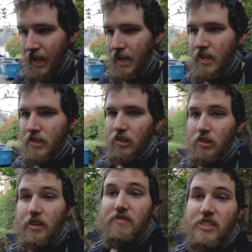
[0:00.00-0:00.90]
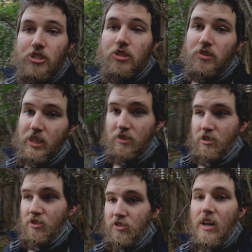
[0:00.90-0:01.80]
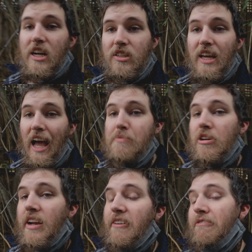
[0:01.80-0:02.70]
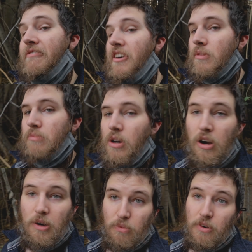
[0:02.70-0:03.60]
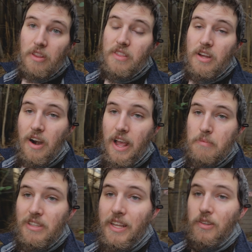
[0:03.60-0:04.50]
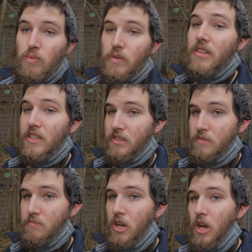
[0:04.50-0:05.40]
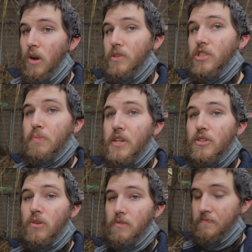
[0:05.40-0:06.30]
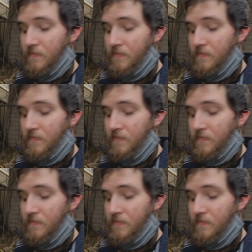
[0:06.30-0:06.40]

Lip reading: and a lot of digital sensors are actually emulating film more than they're emulating realism, which is pretty cool.